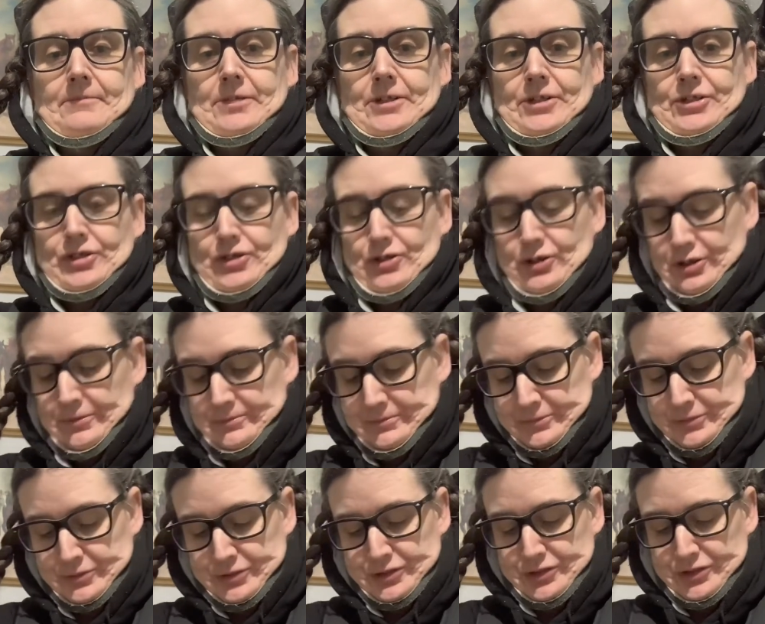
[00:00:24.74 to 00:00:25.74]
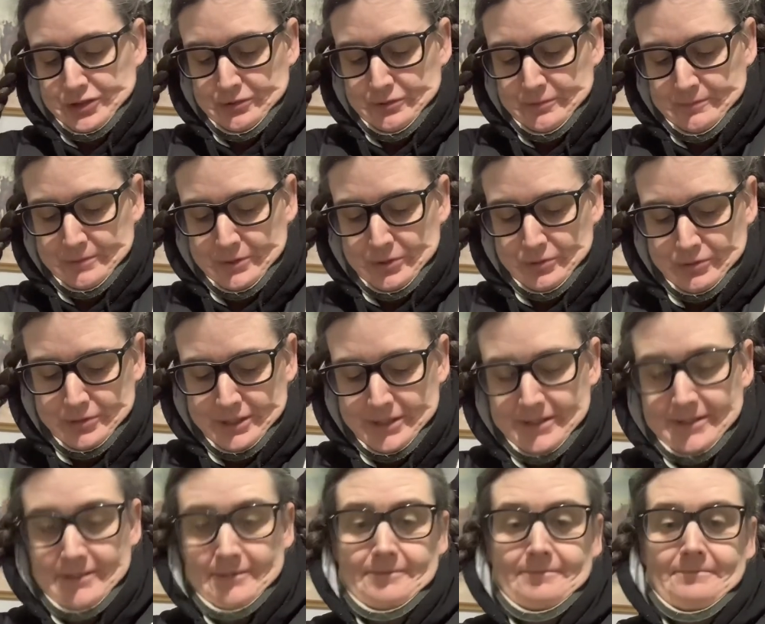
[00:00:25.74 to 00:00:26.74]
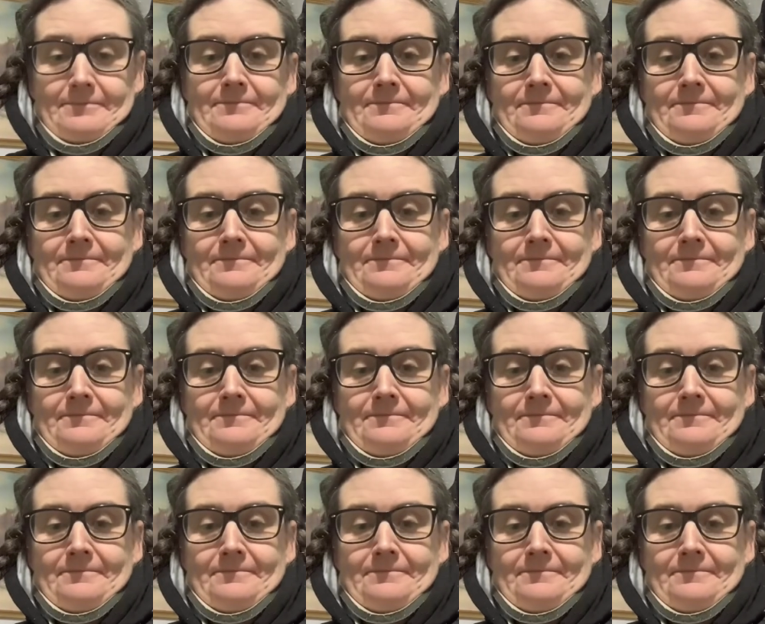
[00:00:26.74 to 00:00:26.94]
My top looks so bulky.